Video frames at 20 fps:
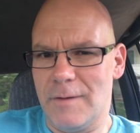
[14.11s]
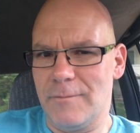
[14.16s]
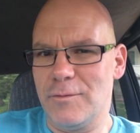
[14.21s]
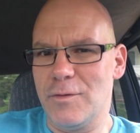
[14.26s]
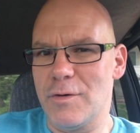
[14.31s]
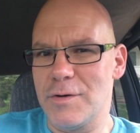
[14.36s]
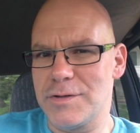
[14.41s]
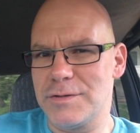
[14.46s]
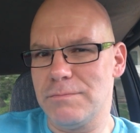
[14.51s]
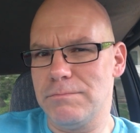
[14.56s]

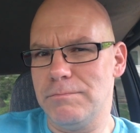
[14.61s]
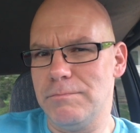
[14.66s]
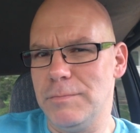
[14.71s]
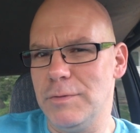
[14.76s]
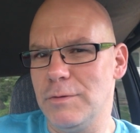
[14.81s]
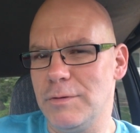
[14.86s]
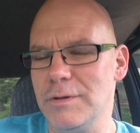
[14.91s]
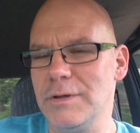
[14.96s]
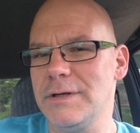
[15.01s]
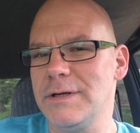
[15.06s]
Of course,
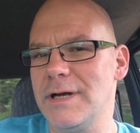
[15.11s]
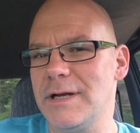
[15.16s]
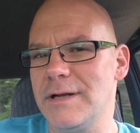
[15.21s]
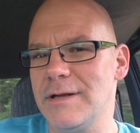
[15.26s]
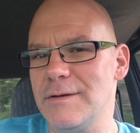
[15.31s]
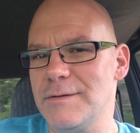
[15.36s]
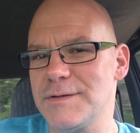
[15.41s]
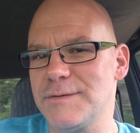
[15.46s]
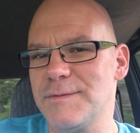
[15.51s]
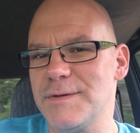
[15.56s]
you could get
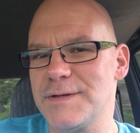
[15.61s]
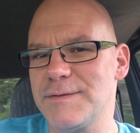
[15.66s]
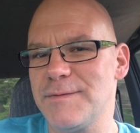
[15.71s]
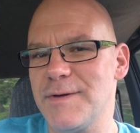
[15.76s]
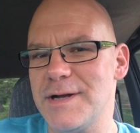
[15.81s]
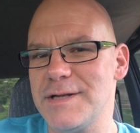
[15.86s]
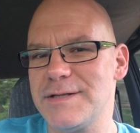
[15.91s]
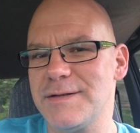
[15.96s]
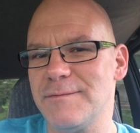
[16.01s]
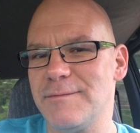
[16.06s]
into those
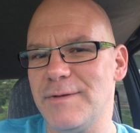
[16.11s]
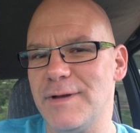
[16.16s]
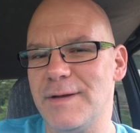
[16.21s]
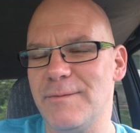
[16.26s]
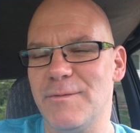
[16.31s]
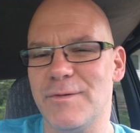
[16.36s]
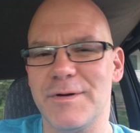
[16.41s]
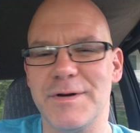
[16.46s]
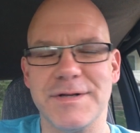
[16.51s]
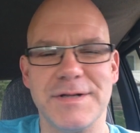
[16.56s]
fistfights and
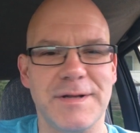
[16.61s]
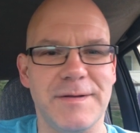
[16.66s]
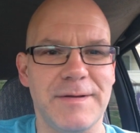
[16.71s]
flame wars,